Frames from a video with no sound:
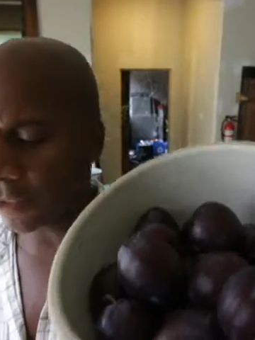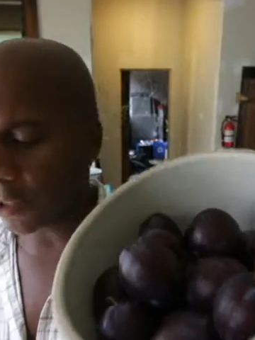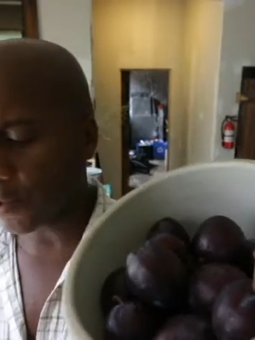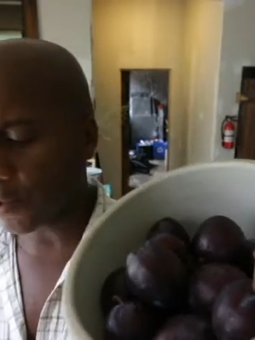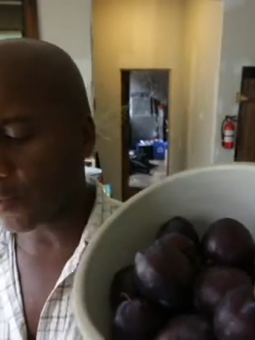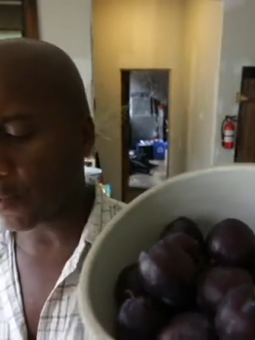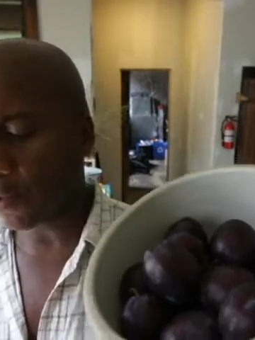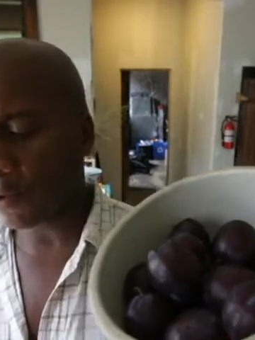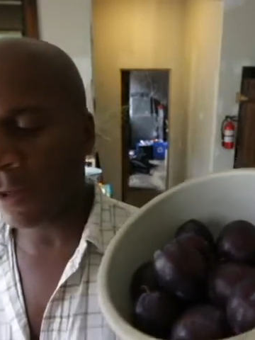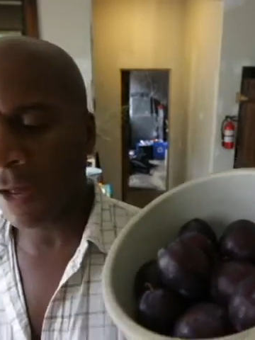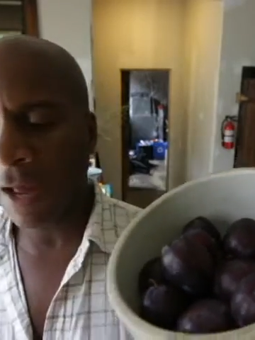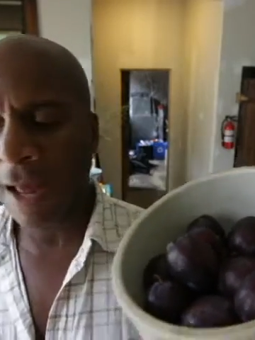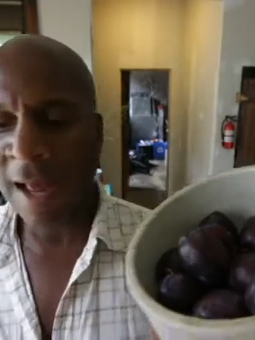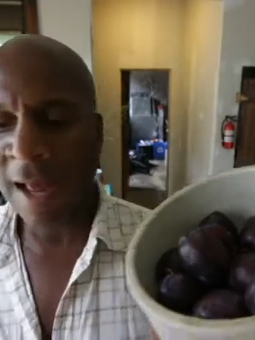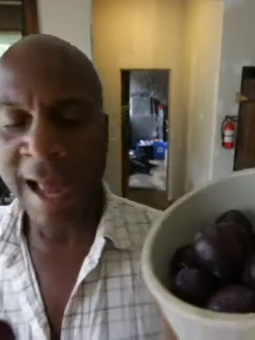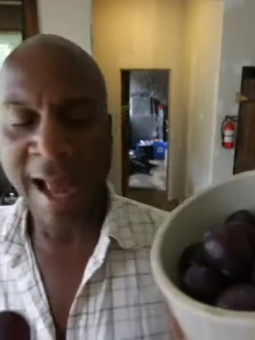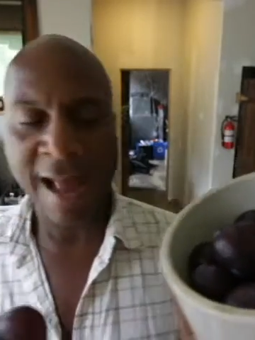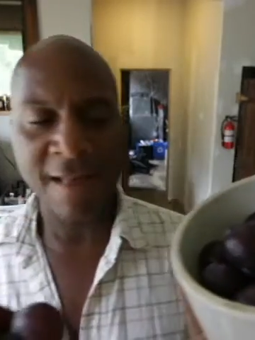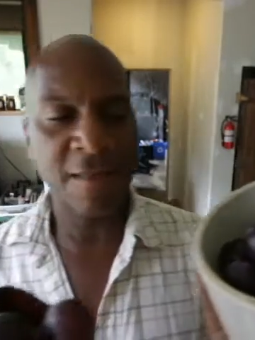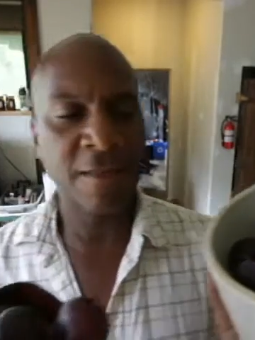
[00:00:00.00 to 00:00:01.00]
local.
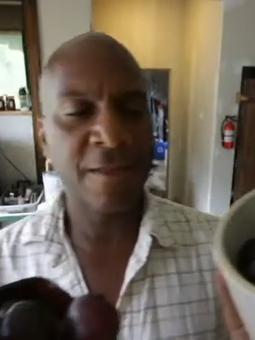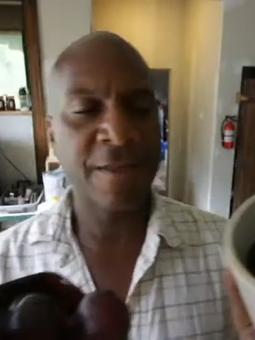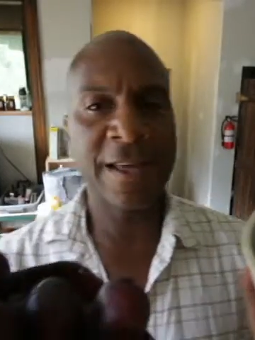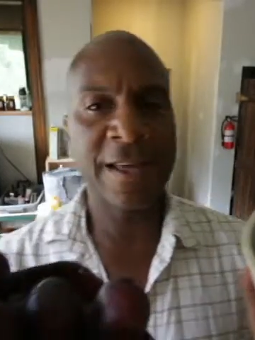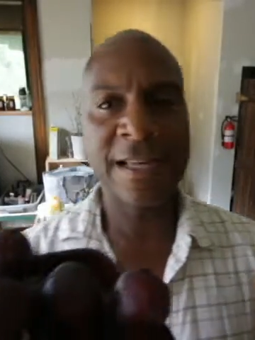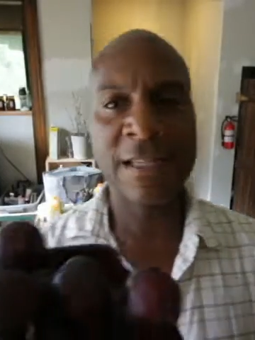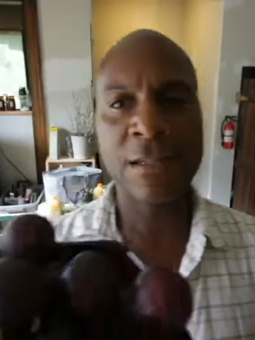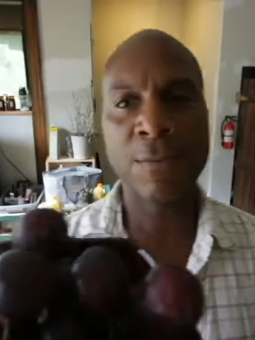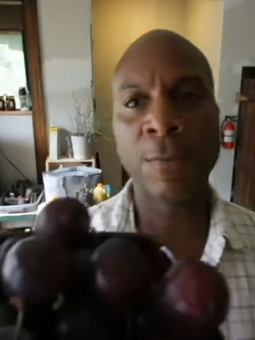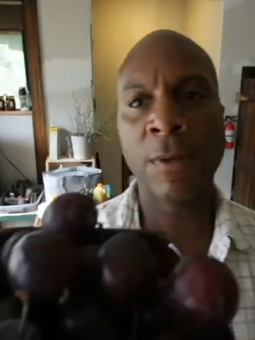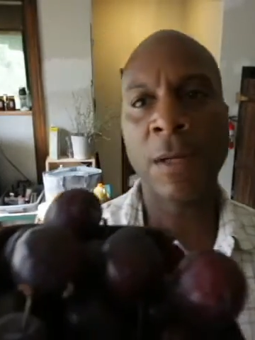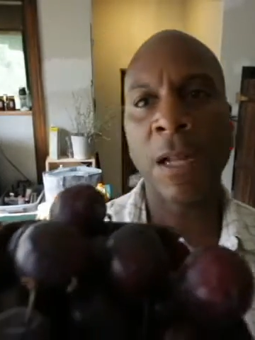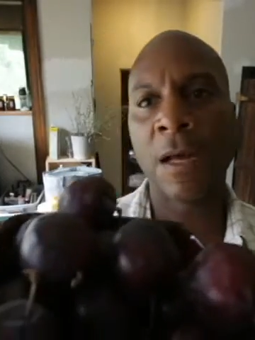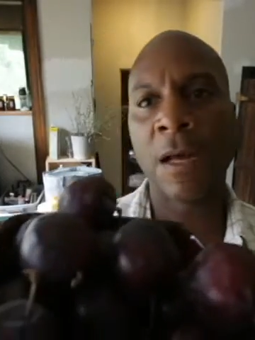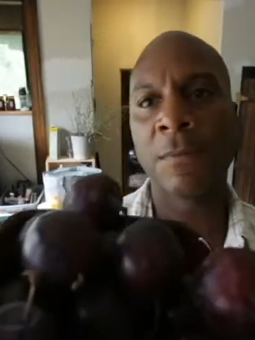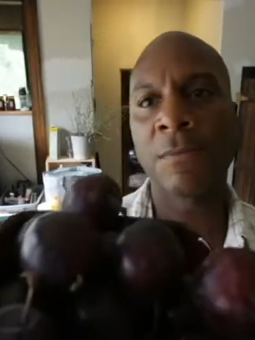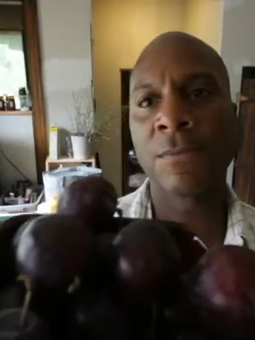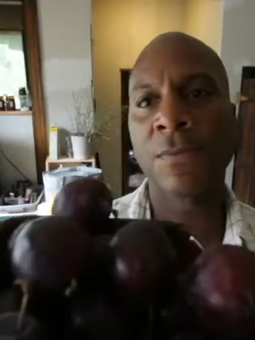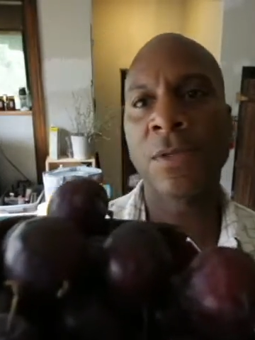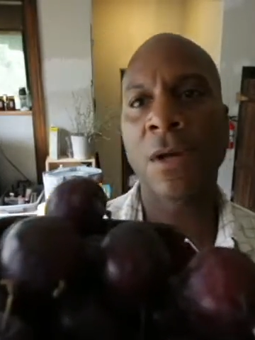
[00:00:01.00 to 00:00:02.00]
And these
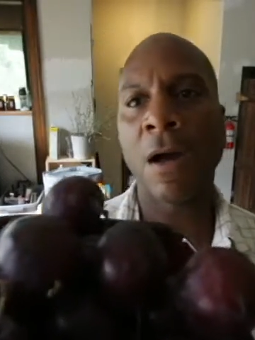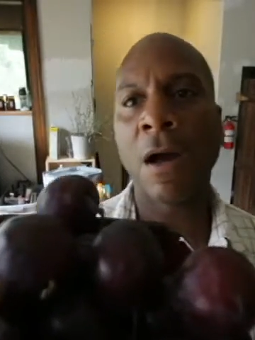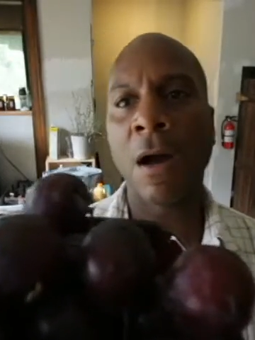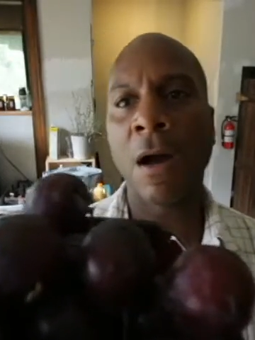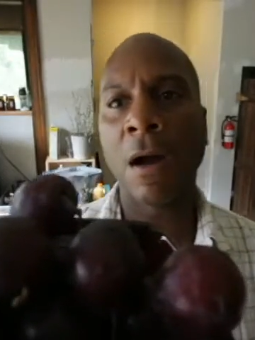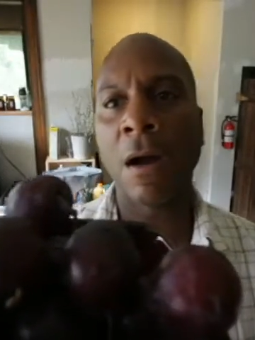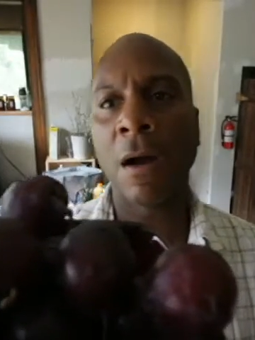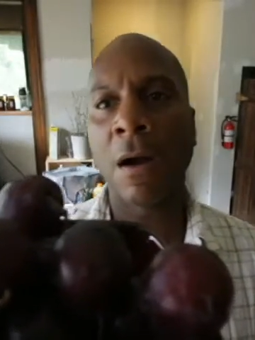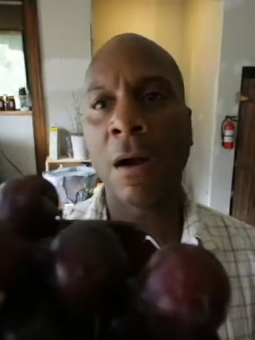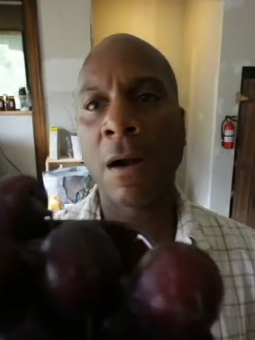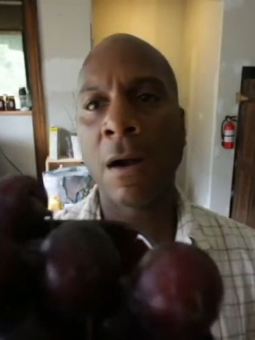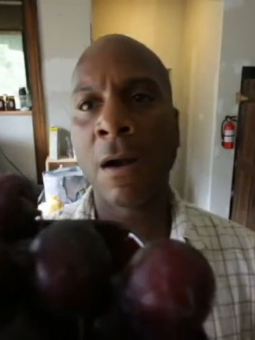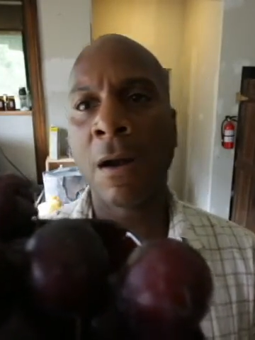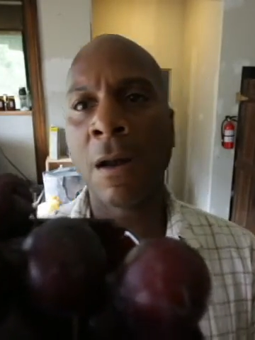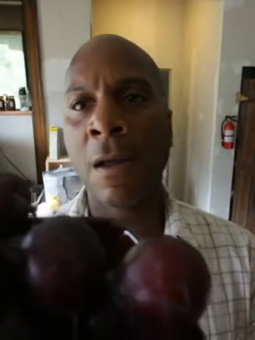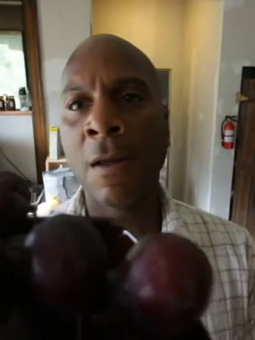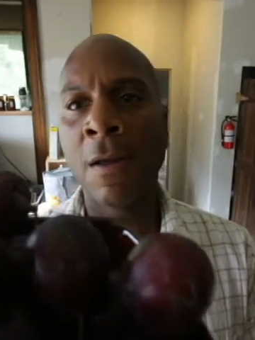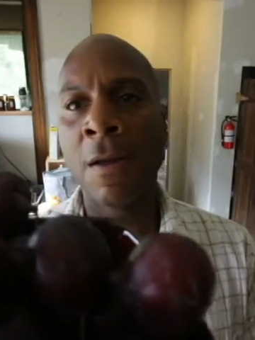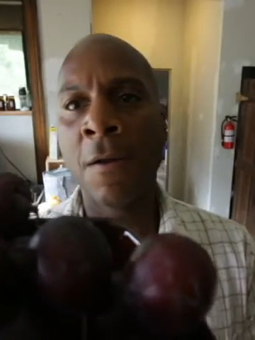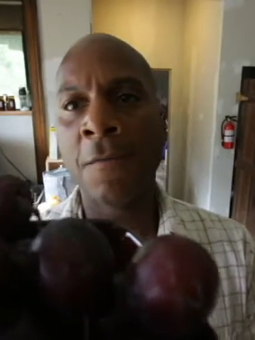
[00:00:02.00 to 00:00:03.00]
plums are
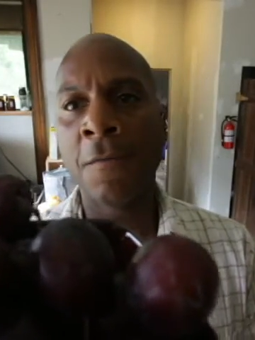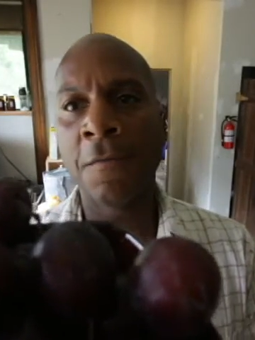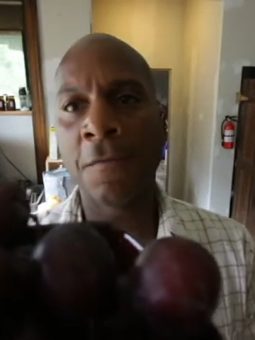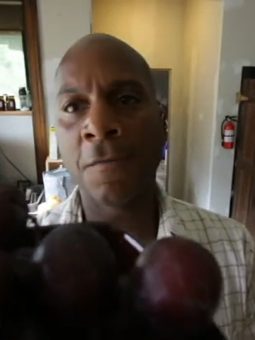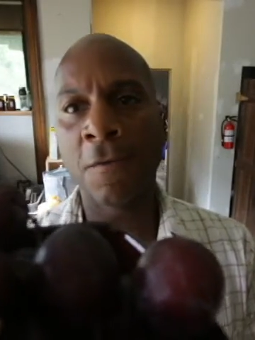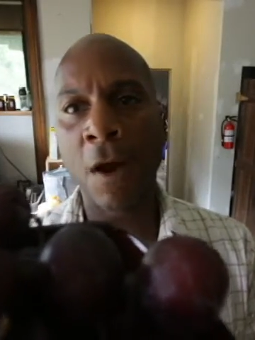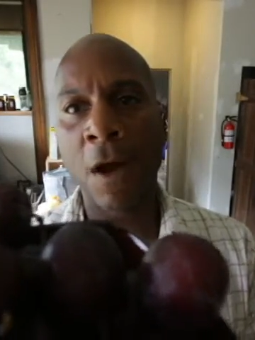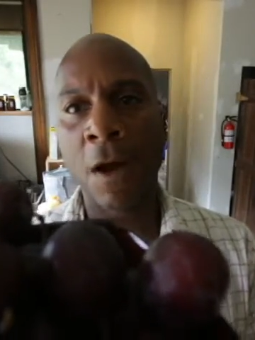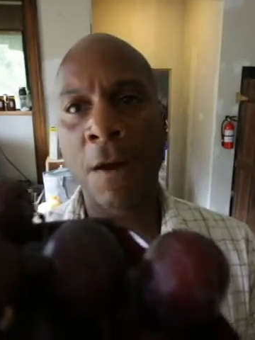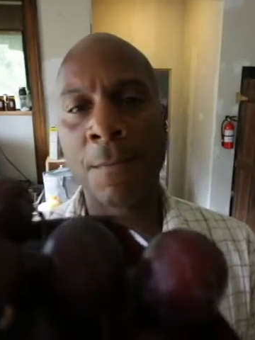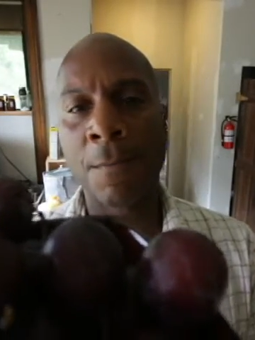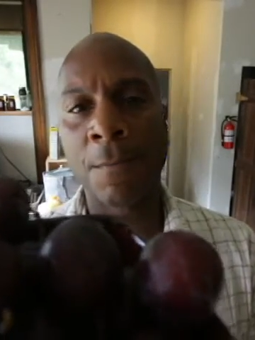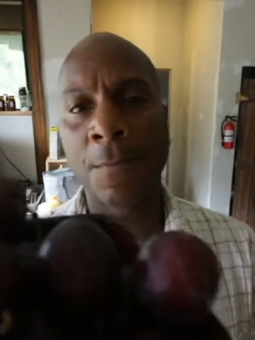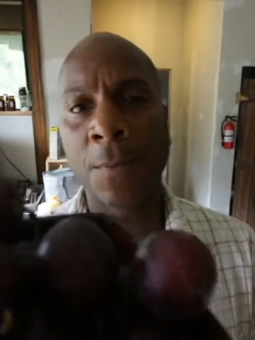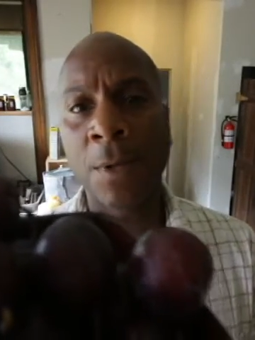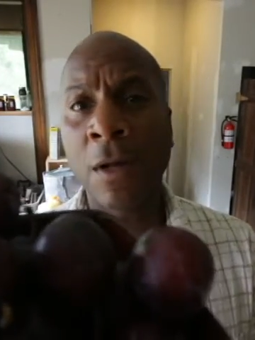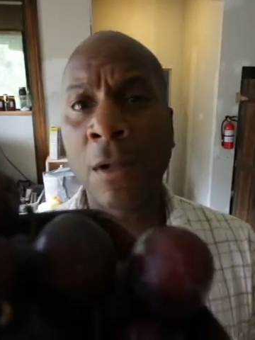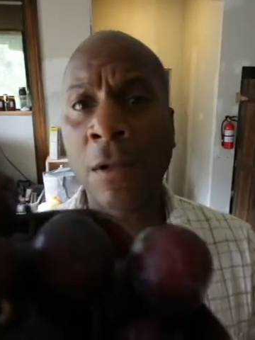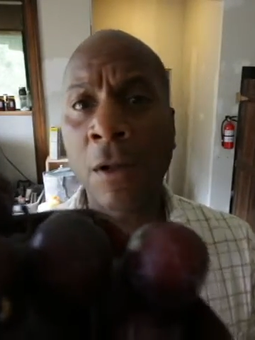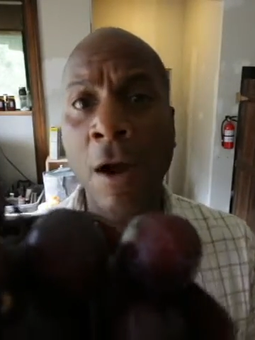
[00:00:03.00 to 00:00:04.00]
from
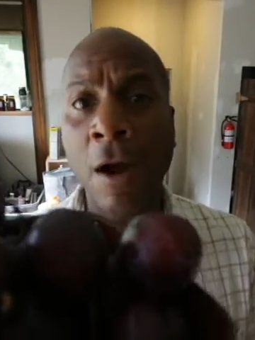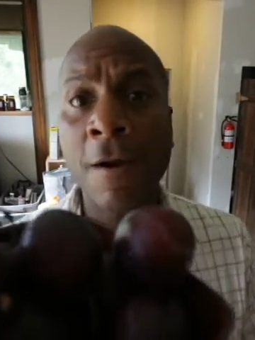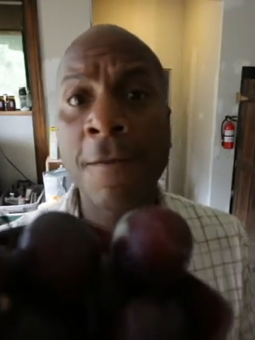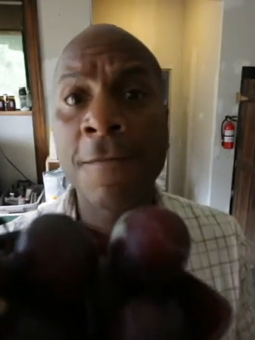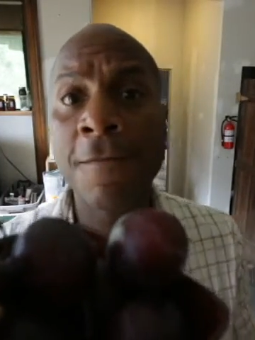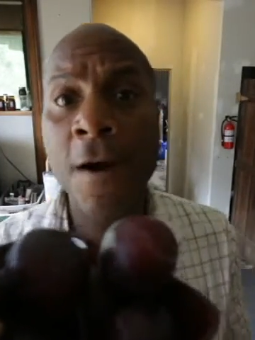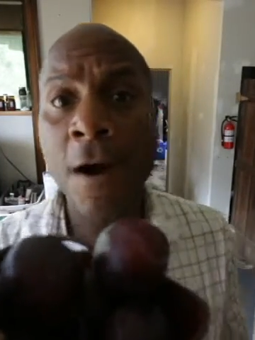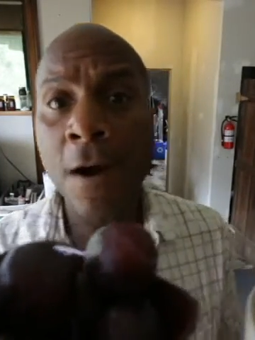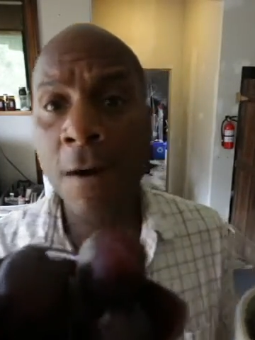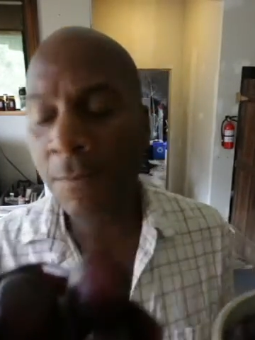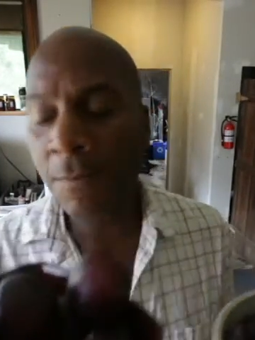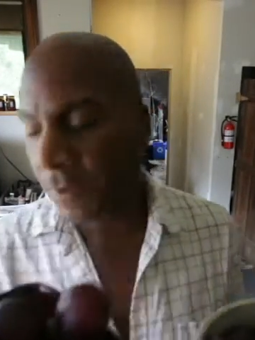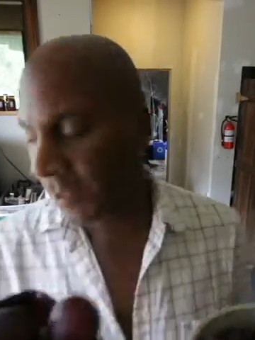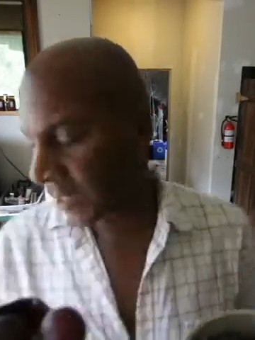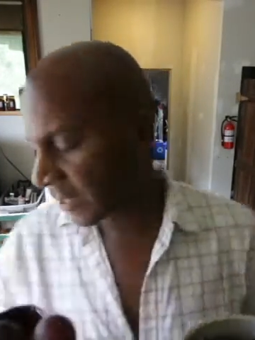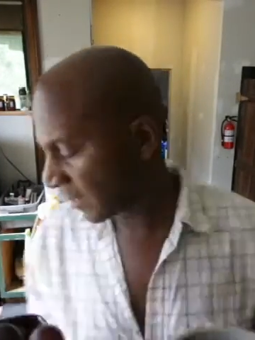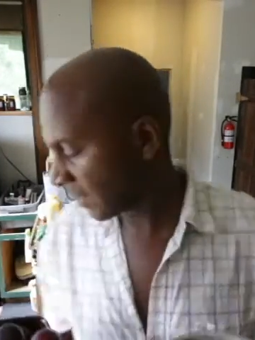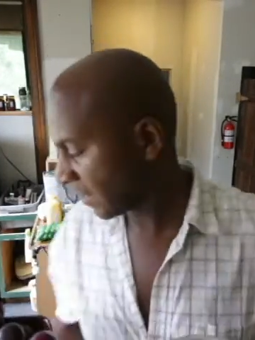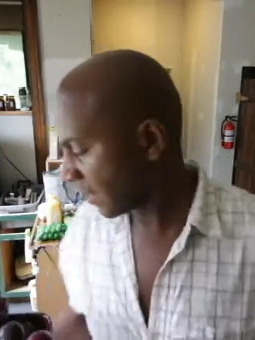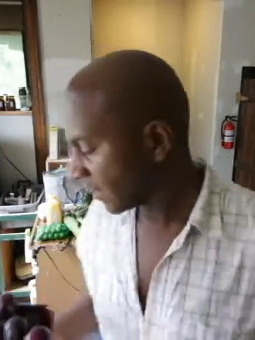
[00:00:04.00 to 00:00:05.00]
Clark Farms.